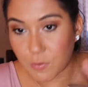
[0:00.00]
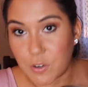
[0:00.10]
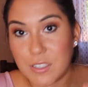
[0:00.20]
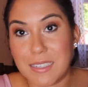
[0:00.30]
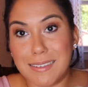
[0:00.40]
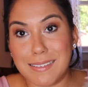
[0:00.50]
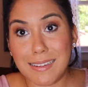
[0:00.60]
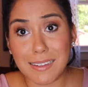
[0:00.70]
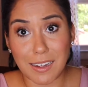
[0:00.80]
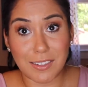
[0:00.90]
for
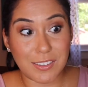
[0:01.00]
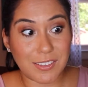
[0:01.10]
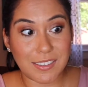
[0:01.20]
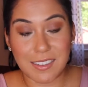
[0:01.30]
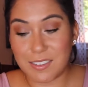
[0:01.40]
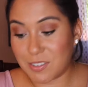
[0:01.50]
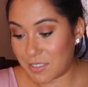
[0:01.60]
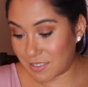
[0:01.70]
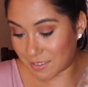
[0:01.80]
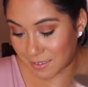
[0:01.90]
$16. That's
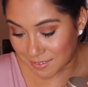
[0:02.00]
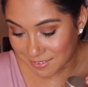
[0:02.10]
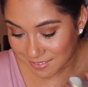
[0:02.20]
crazy.